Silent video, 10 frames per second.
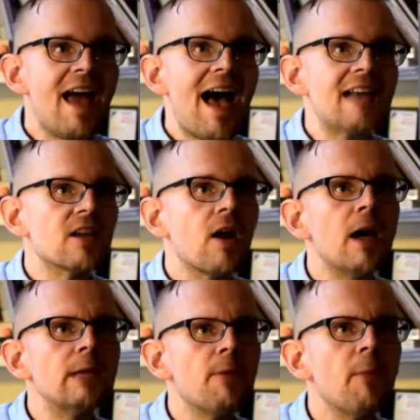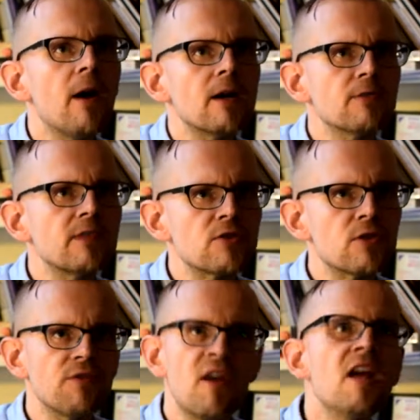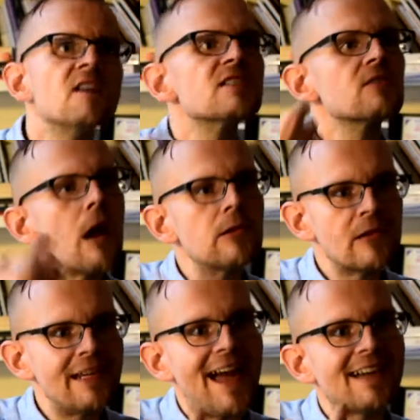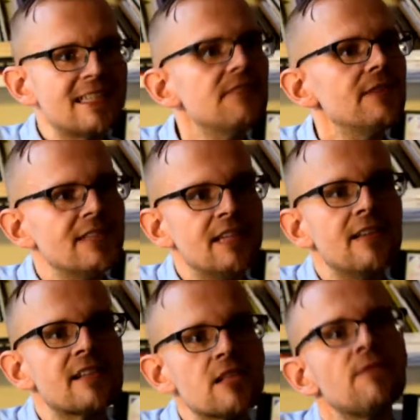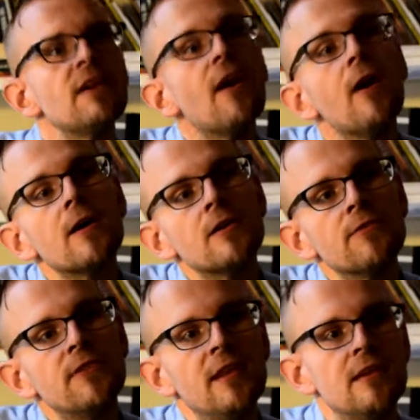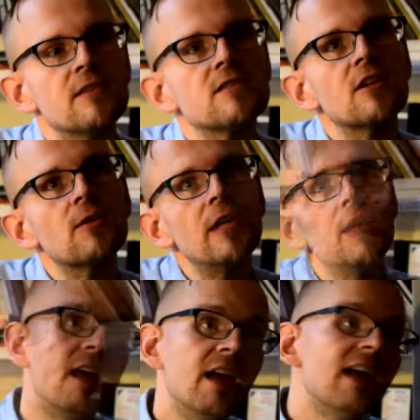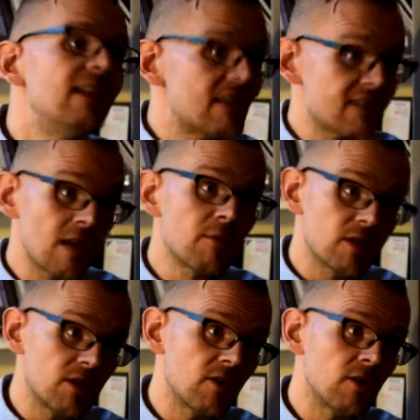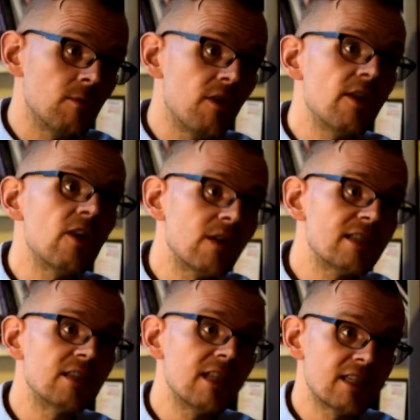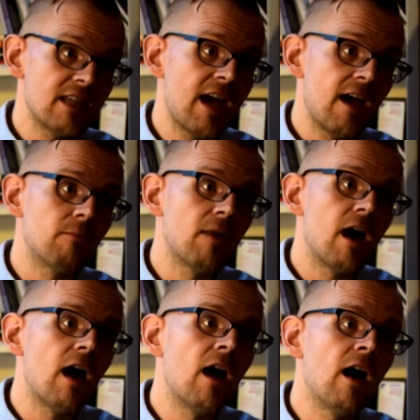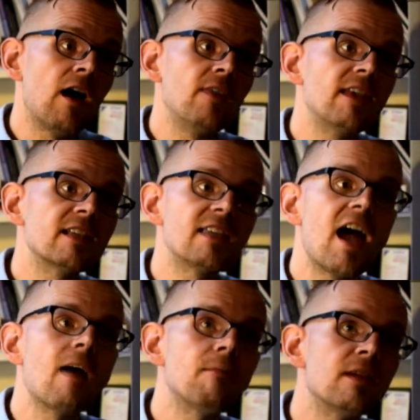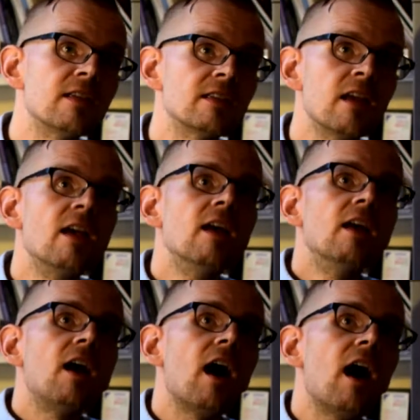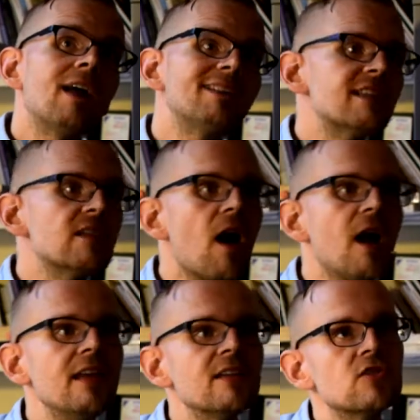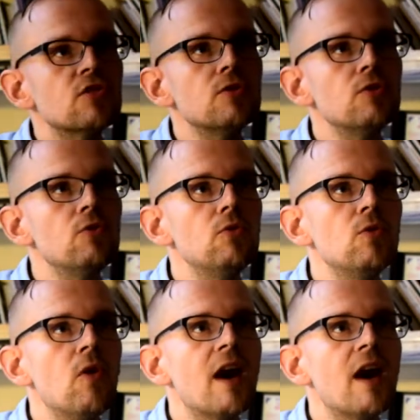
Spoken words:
as a kind of a part of the sort of scholarly activity that's at the very heart of the English degree. In the summer term, there is an exam, and the exam is designed to